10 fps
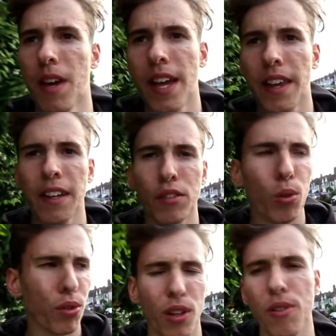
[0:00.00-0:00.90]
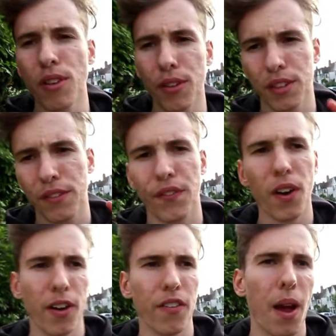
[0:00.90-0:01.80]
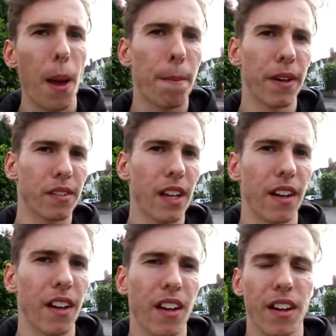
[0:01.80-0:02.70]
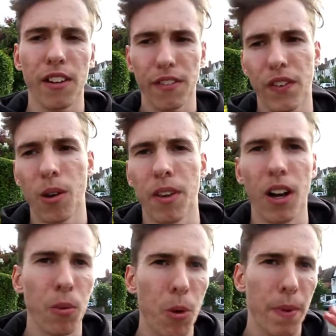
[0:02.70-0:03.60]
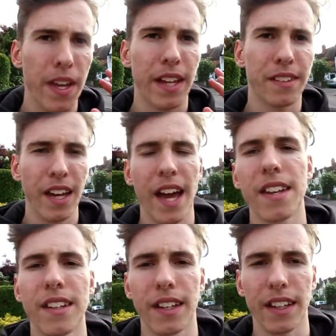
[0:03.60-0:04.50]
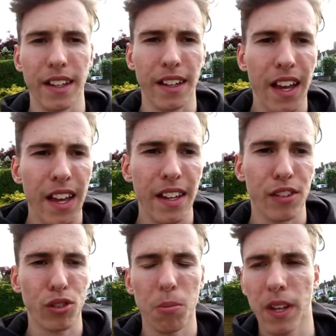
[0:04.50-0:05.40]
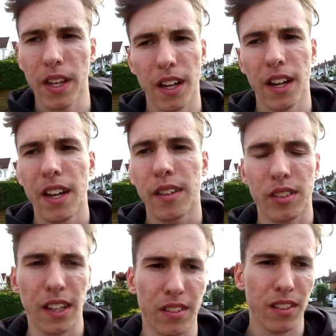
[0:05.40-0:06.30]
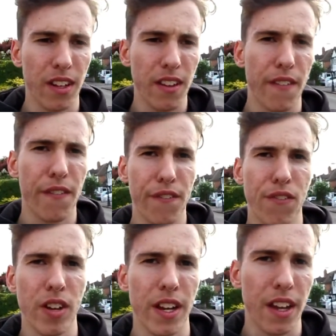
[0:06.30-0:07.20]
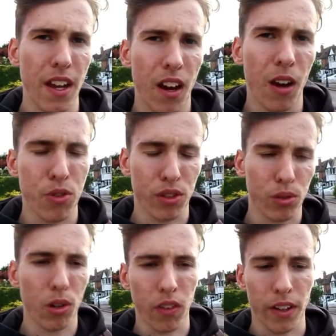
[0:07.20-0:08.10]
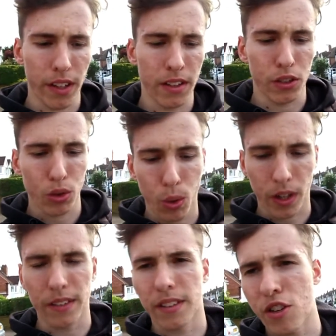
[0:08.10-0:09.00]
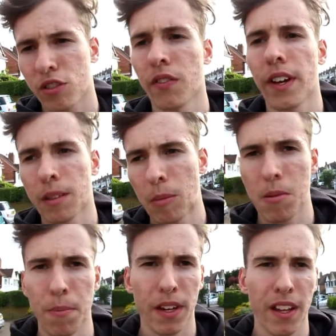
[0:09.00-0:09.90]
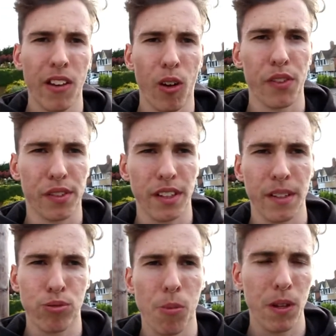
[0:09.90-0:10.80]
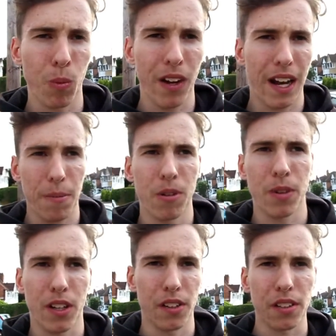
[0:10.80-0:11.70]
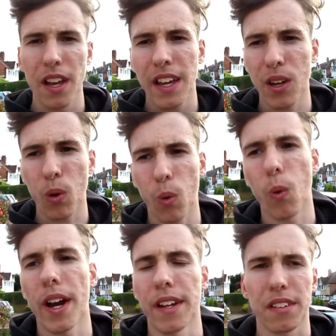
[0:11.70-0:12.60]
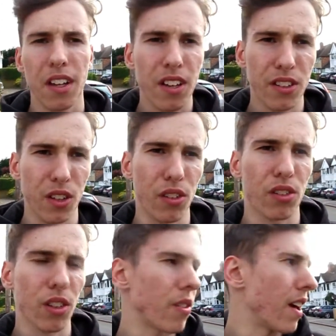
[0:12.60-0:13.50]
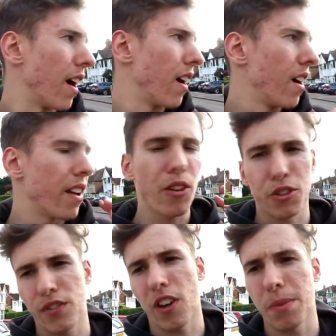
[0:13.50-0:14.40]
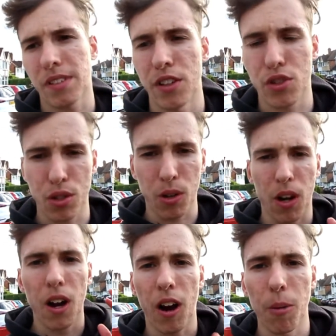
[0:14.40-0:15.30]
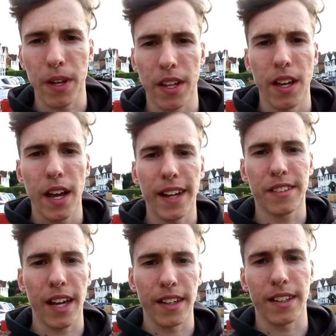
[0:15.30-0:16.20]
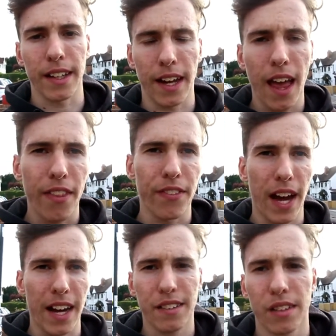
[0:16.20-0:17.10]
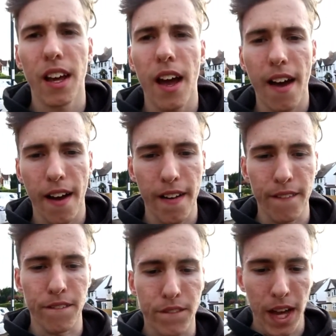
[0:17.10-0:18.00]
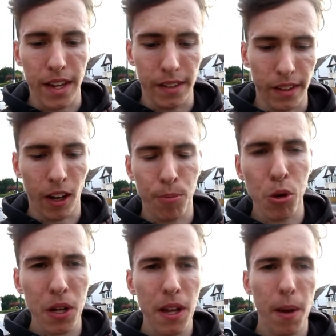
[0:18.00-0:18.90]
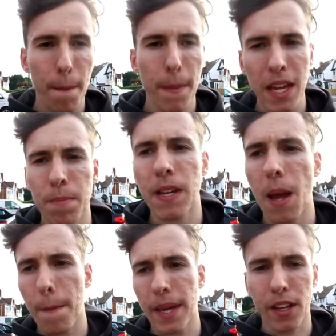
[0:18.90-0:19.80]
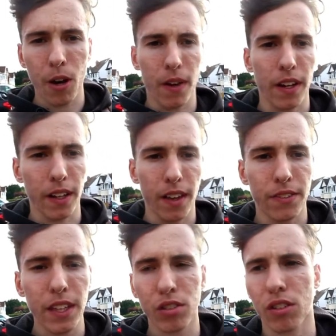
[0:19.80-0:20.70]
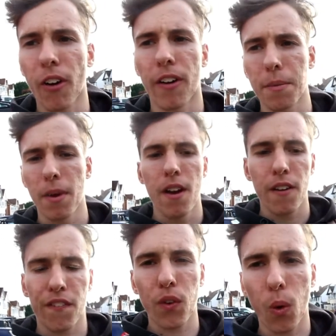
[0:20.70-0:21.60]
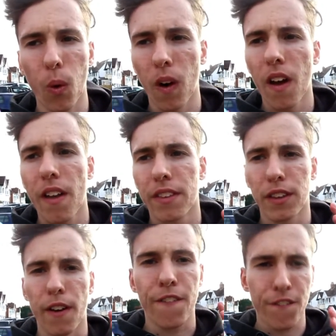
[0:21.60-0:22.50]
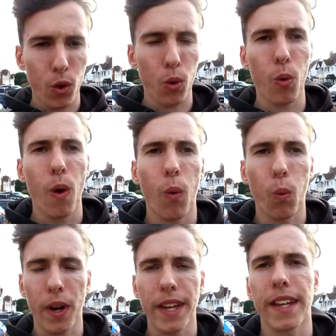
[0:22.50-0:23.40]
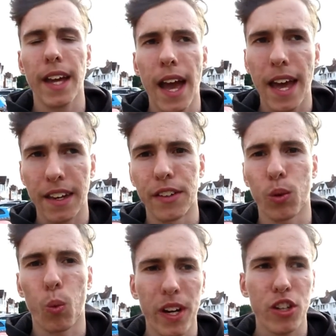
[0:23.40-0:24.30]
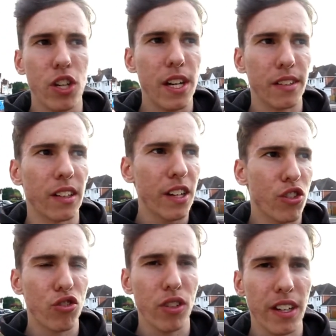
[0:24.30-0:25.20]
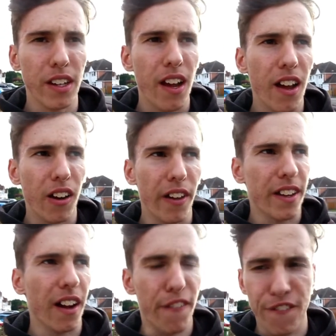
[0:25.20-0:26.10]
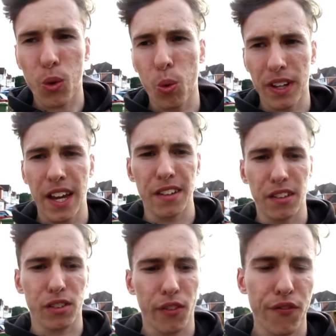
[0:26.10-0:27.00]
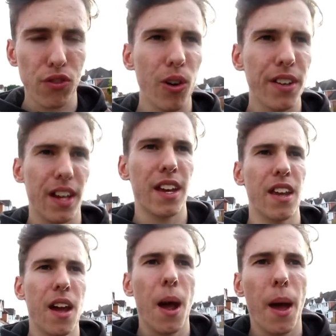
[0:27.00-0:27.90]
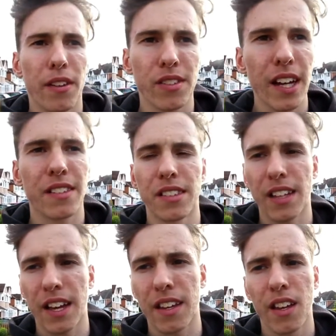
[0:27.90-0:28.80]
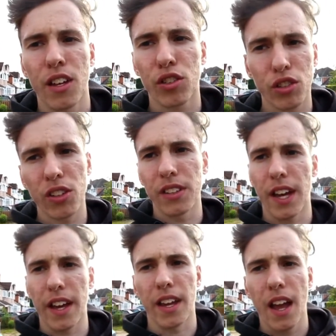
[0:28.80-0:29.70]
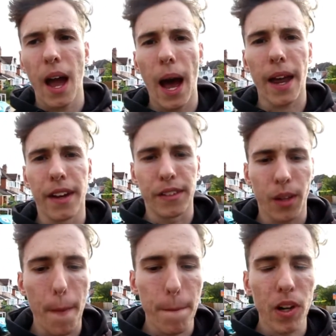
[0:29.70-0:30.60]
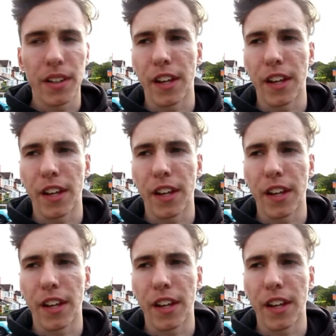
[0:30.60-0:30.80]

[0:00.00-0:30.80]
And then it's also 95% confirmed that I will be attending Insomnia 63. I'm just sort of like in the talking stages of it at the moment, but it obviously probably will happen because it always does. So yeah, 95% sure I'll be attending that event, and I'll probably maybe be going this time for the full weekend, which is literally like 4 days. It's Friday, Saturday, Sunday and Monday.